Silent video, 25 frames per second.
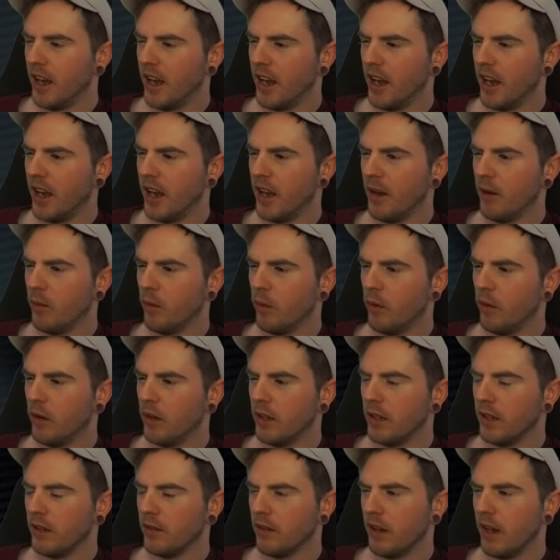
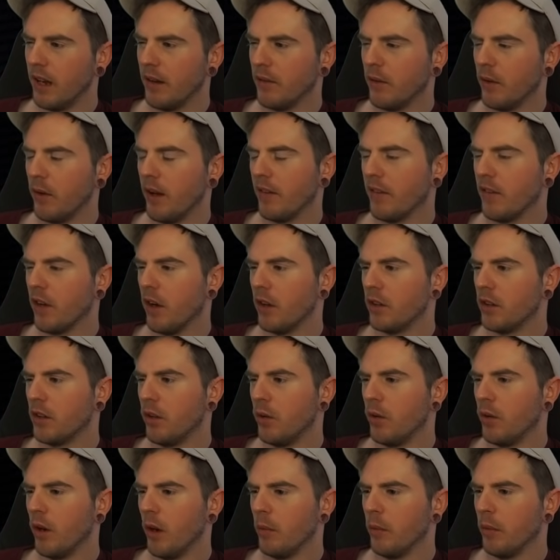I've got a
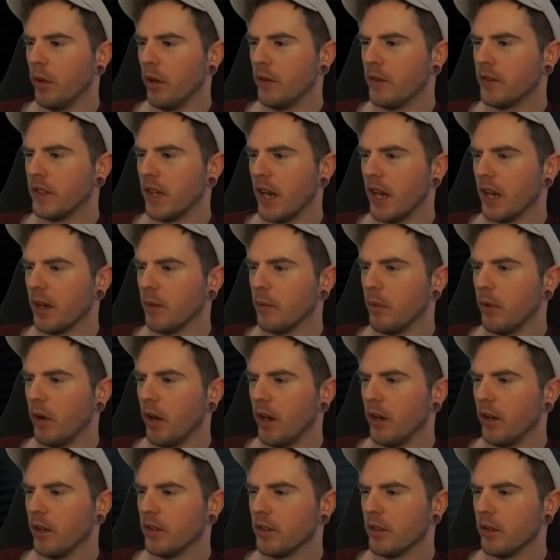do not bluff tag, but
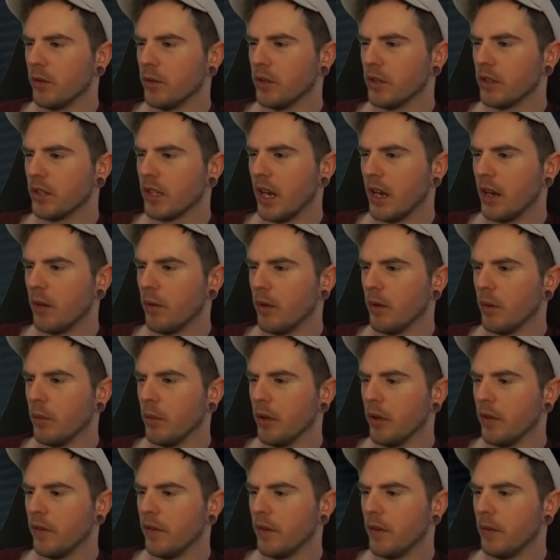I also just kind of want to
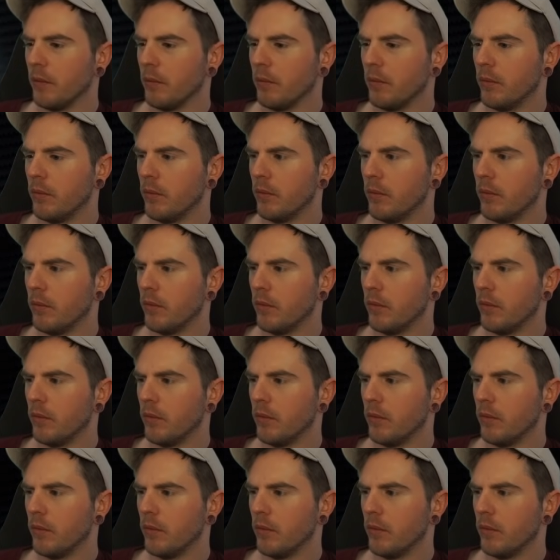bluff him.